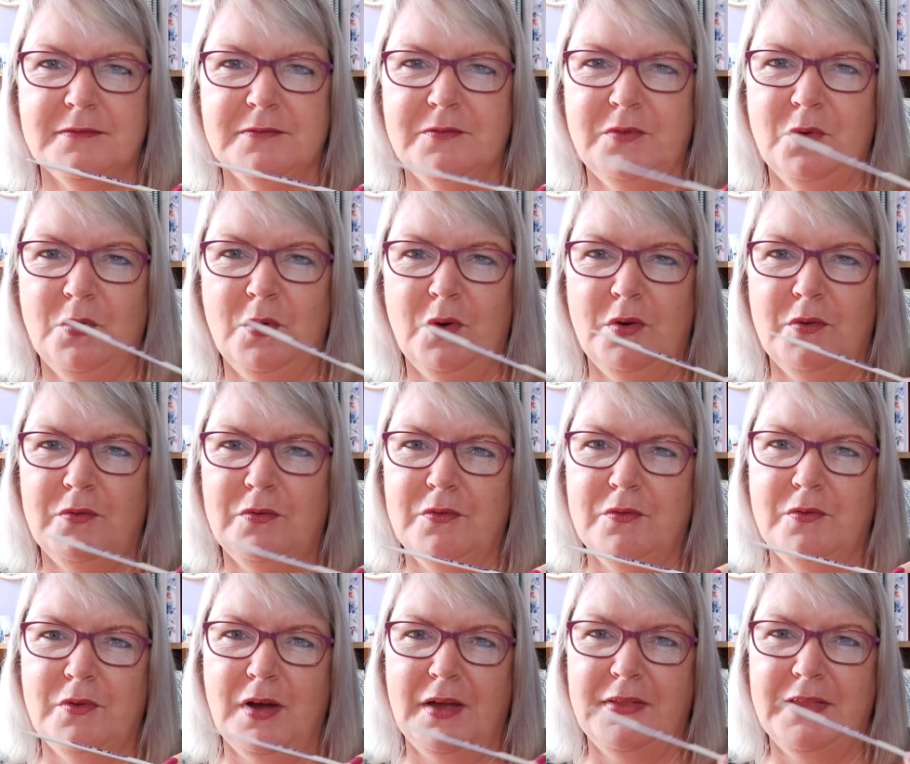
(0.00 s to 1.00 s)
4
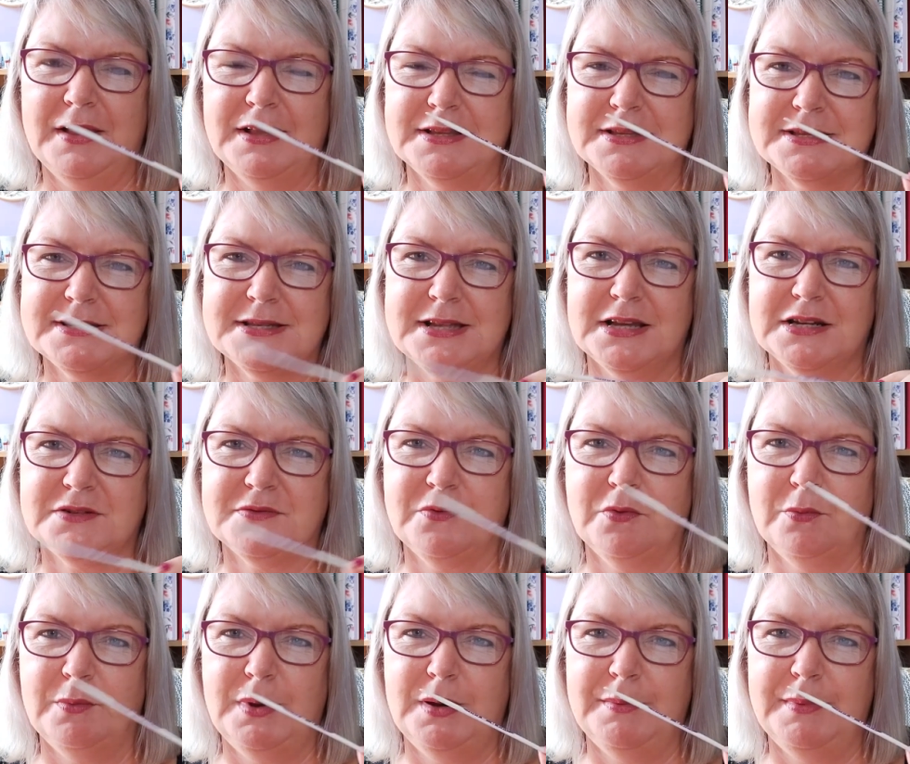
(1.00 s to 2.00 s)
and then slash
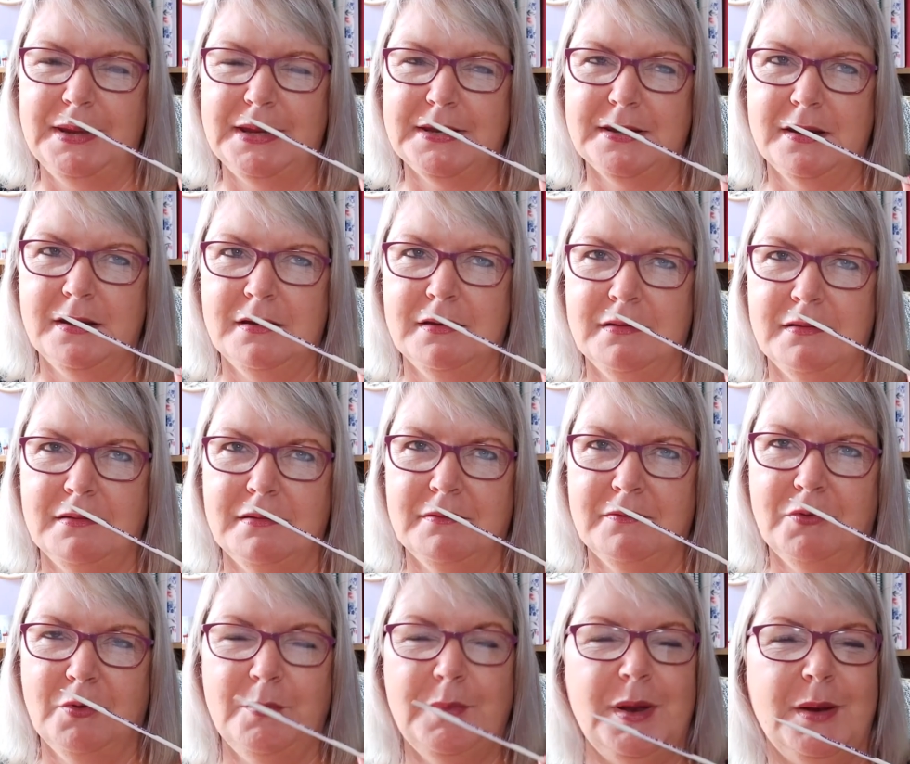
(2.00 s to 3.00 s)
4 millimeter.
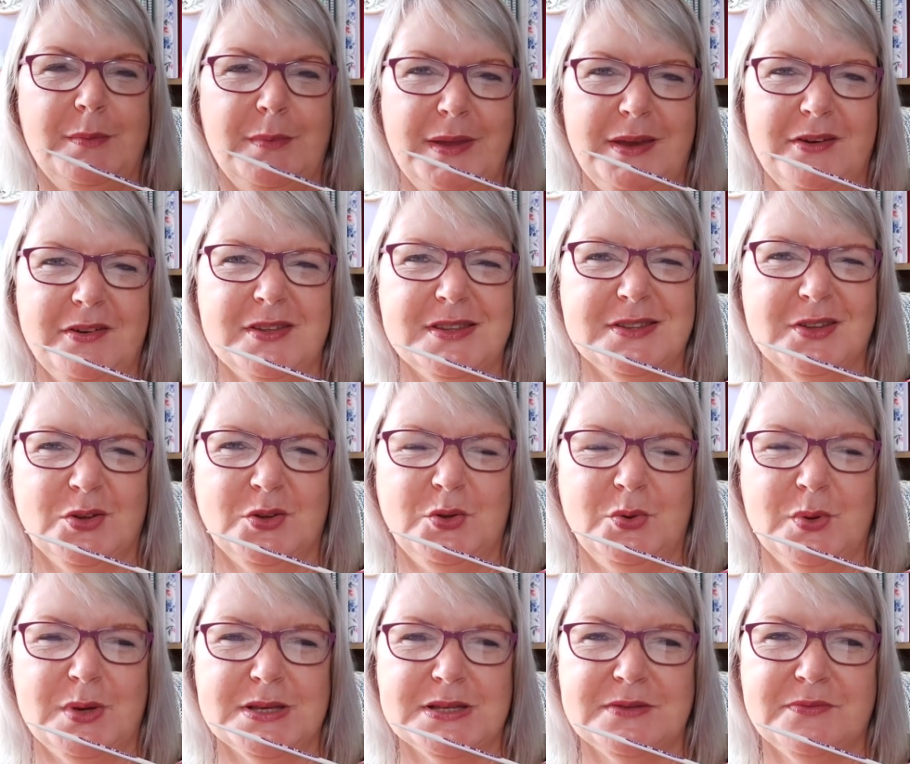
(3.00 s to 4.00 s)
4 millimeter is not
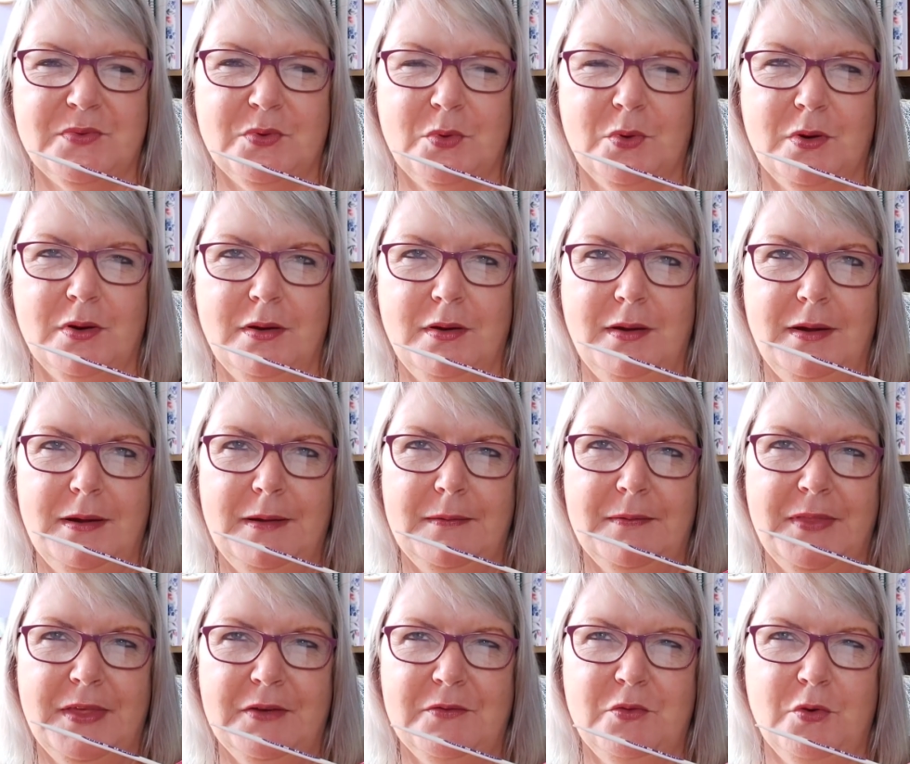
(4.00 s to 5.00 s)
US 4. I
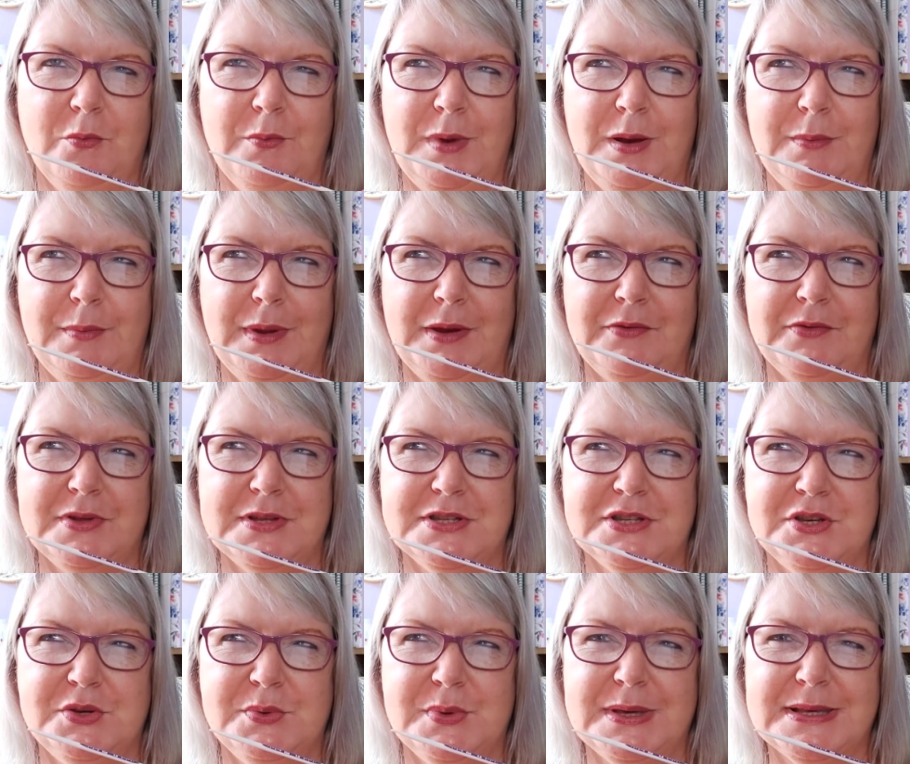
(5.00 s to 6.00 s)
think 4 millimeter
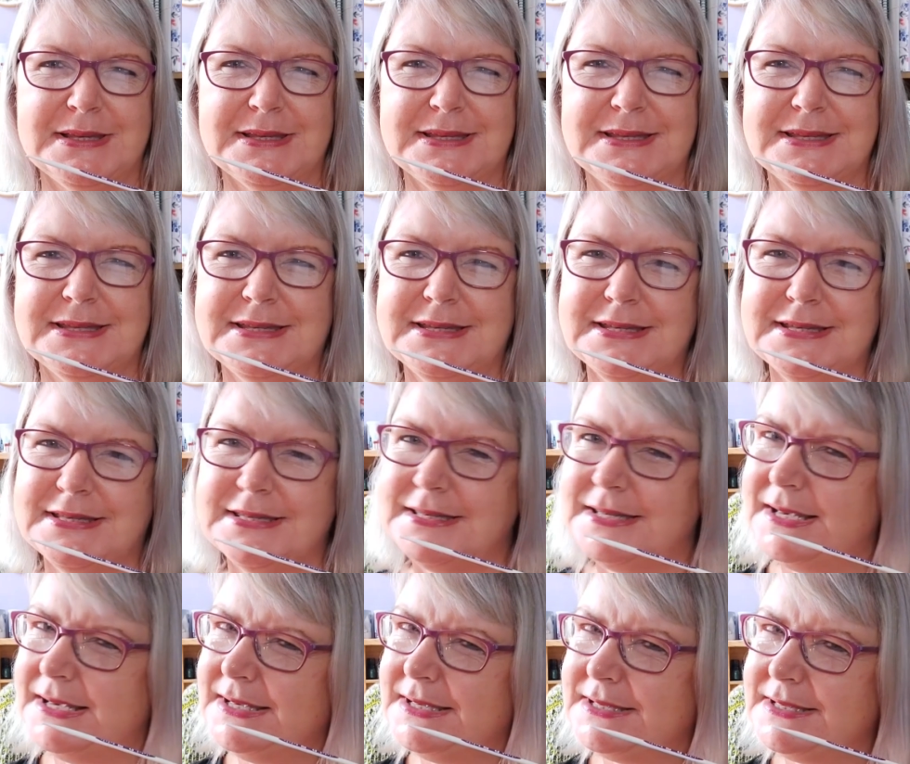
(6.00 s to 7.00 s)
is US
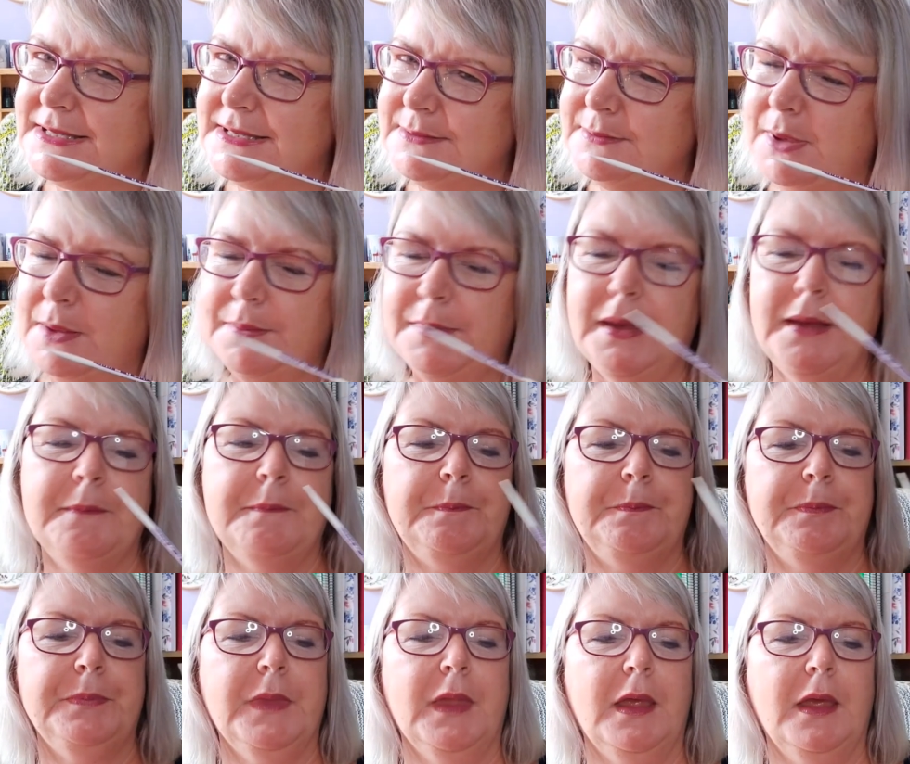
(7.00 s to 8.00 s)
6 maybe.
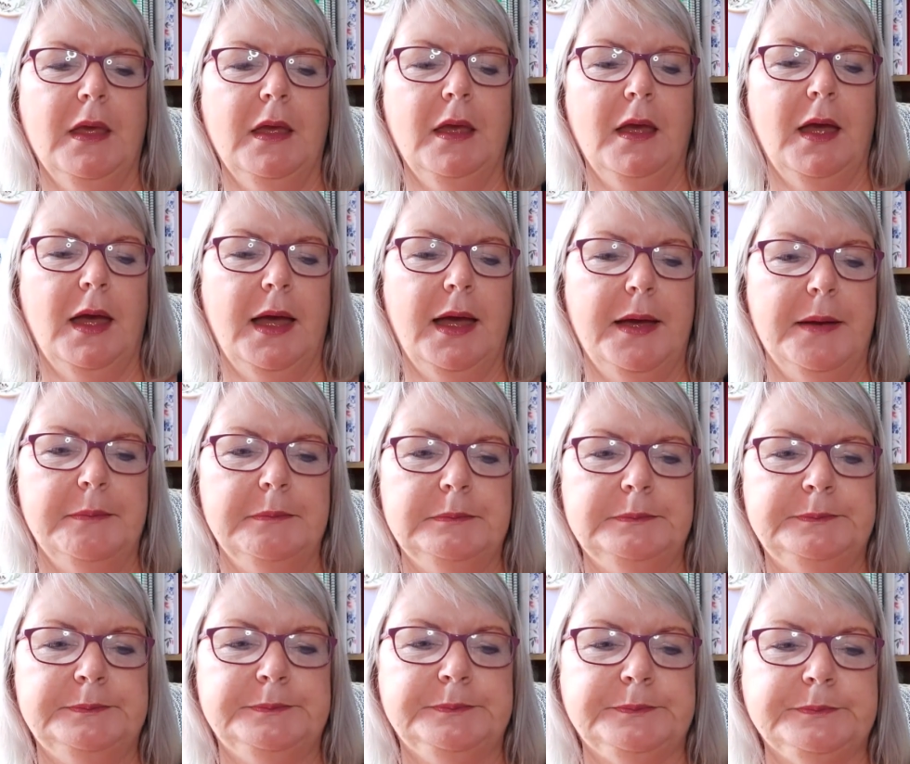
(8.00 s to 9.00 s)

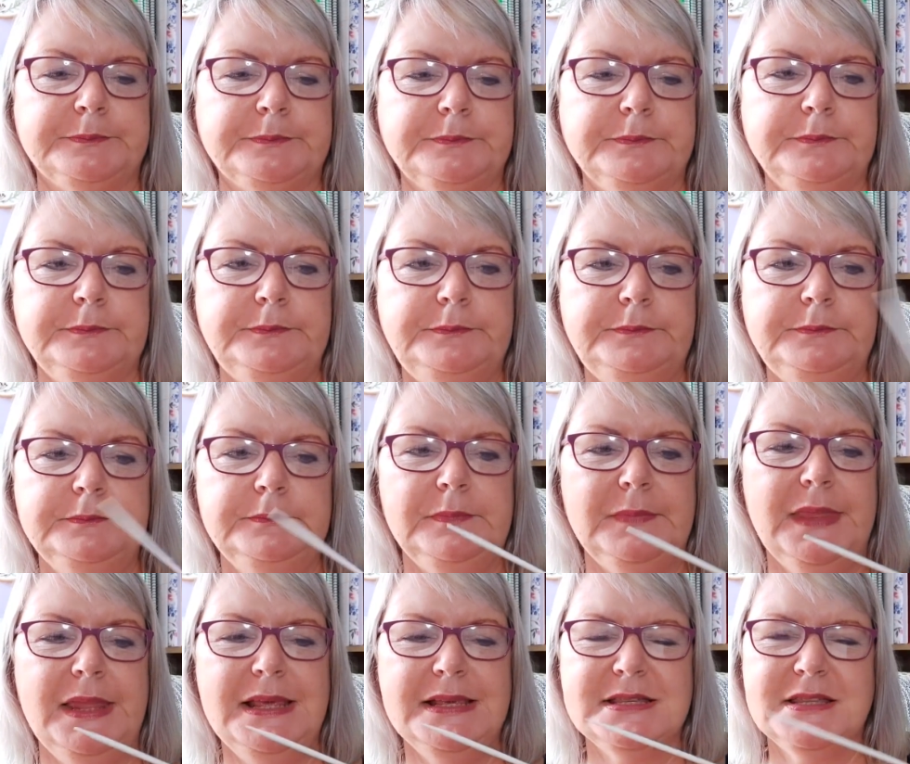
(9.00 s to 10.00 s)
Um,
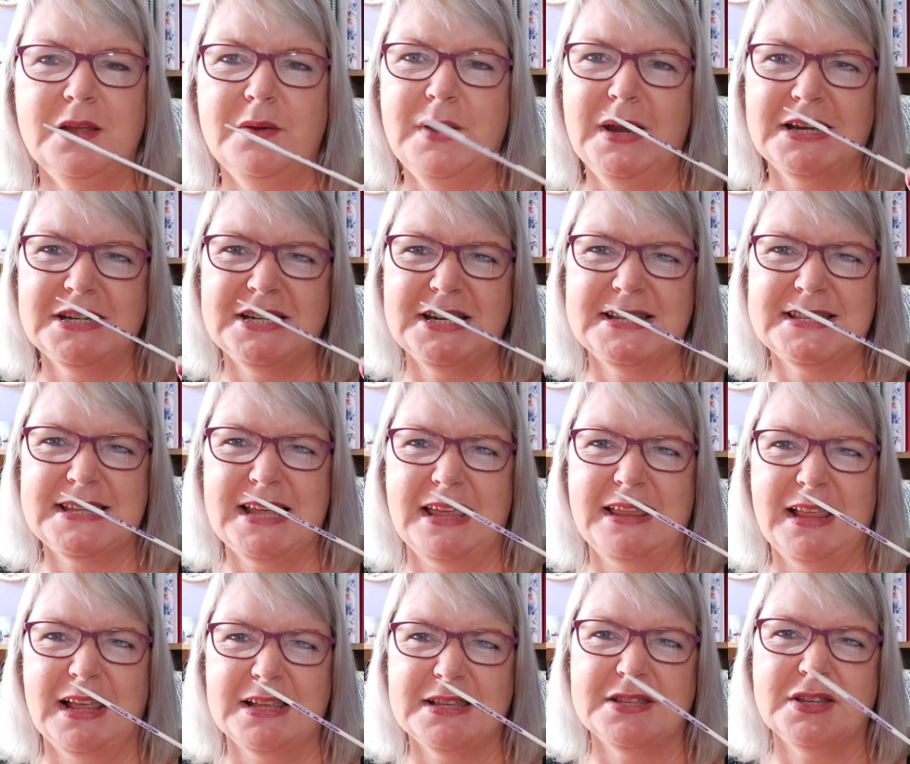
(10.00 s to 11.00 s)
these don't actually say
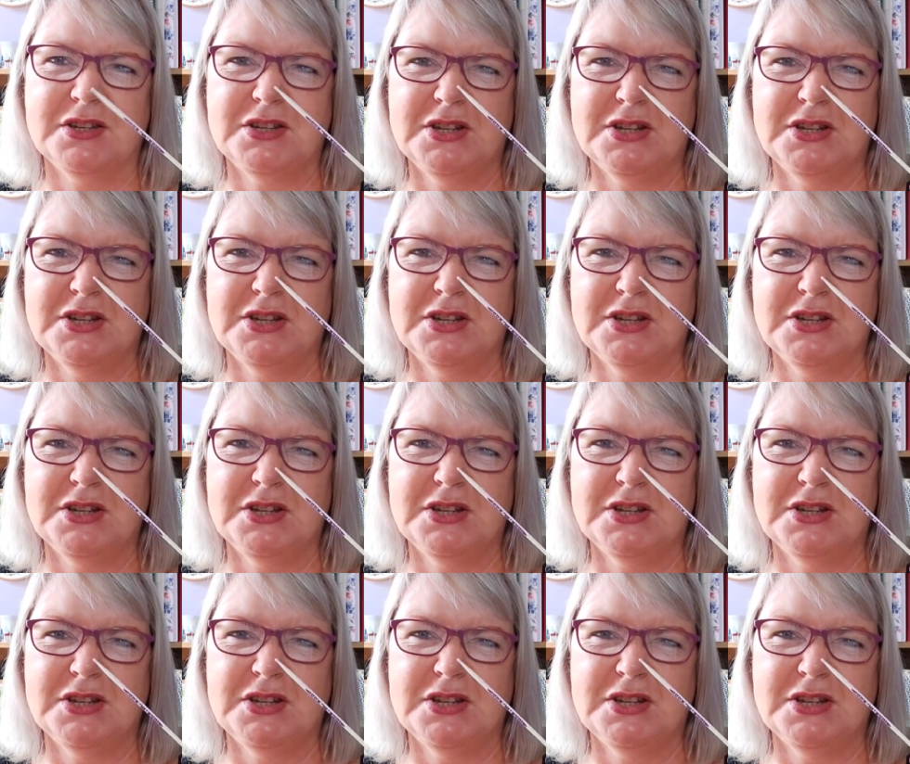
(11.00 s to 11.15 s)
that. So